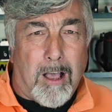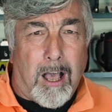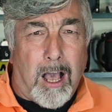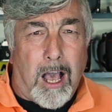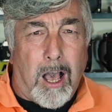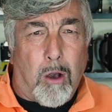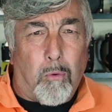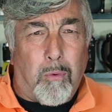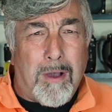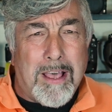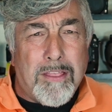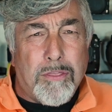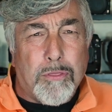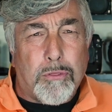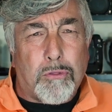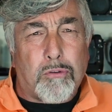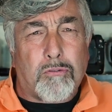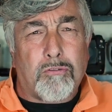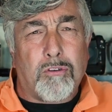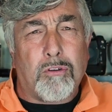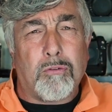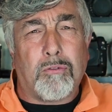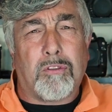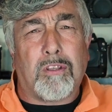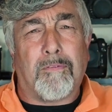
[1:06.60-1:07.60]
I went
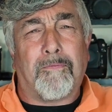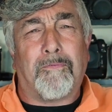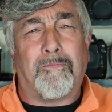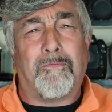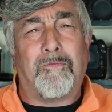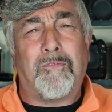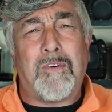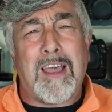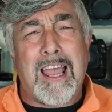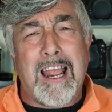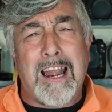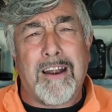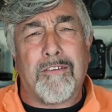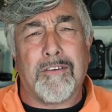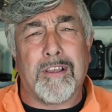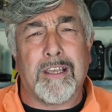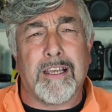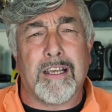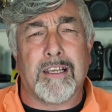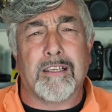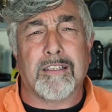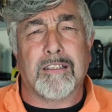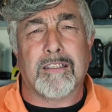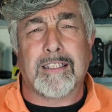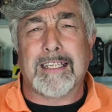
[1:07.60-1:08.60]
through the
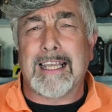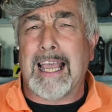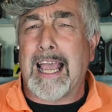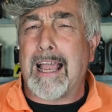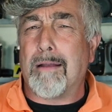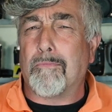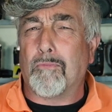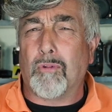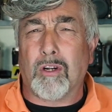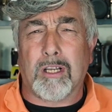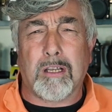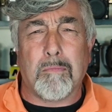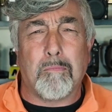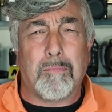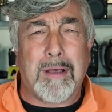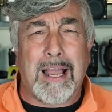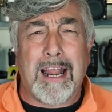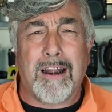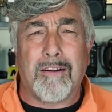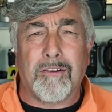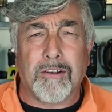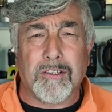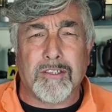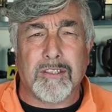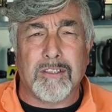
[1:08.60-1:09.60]
various camera
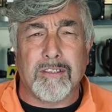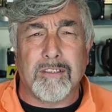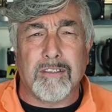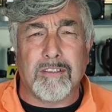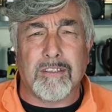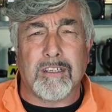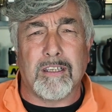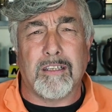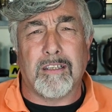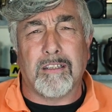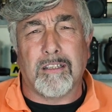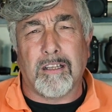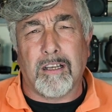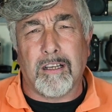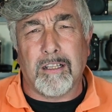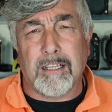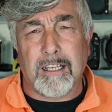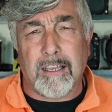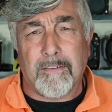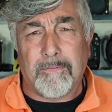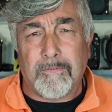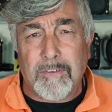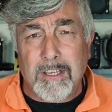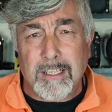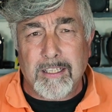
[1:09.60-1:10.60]
comparisons in an
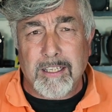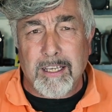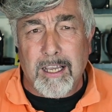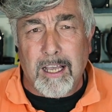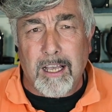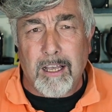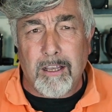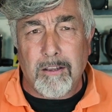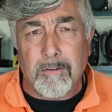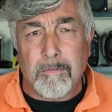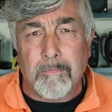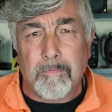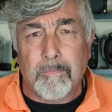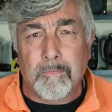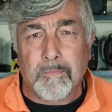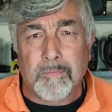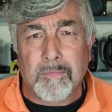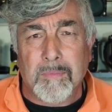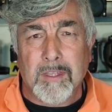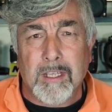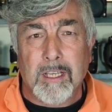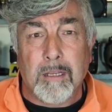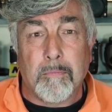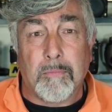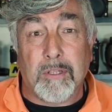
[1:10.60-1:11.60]
earlier video,
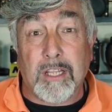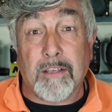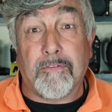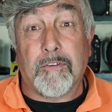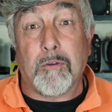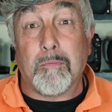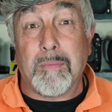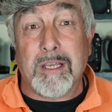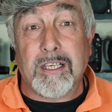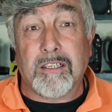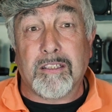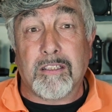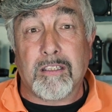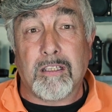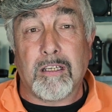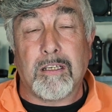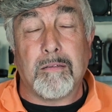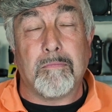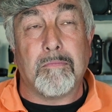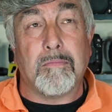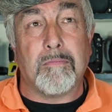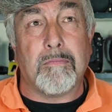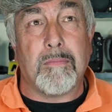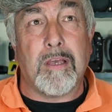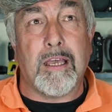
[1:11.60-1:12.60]
but if you missed
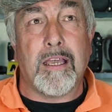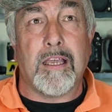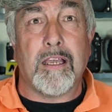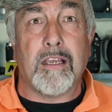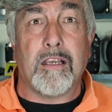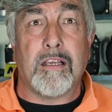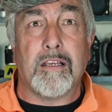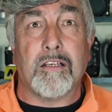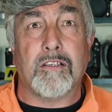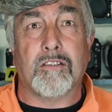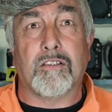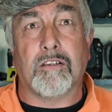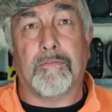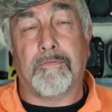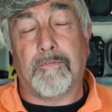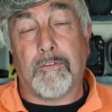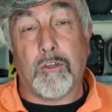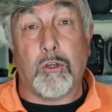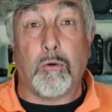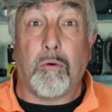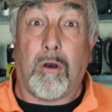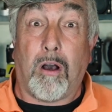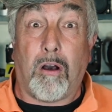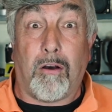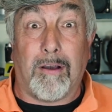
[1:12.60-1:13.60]
them, here's a
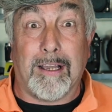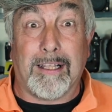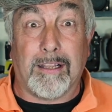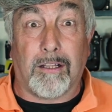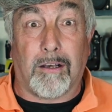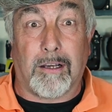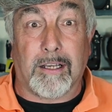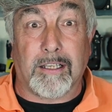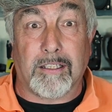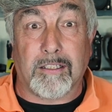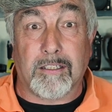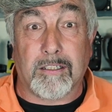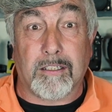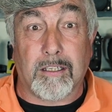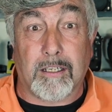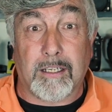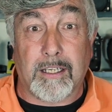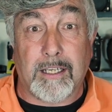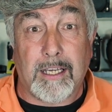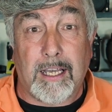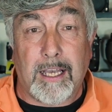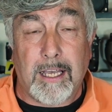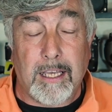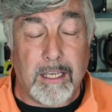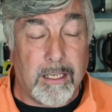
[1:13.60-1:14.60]
few highlights,
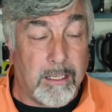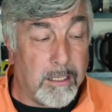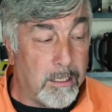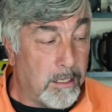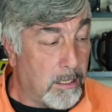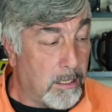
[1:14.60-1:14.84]
okay?